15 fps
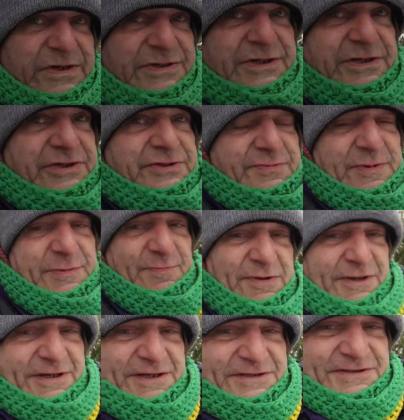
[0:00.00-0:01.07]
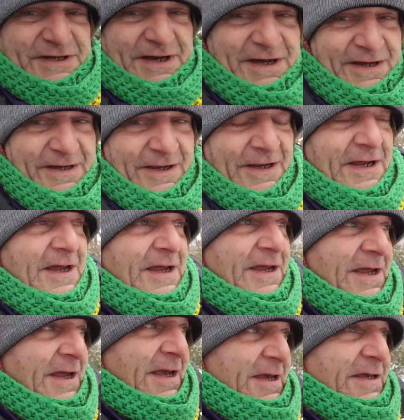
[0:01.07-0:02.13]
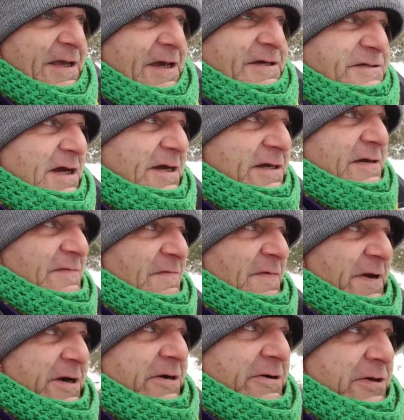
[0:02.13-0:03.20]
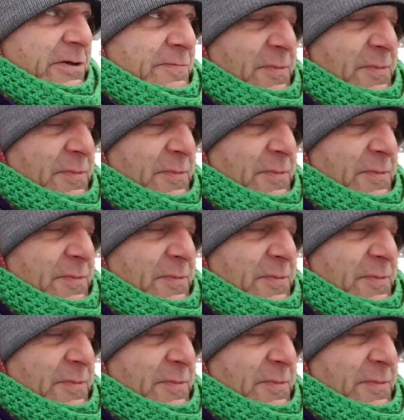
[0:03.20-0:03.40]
Excuse me, please. Yes, I get very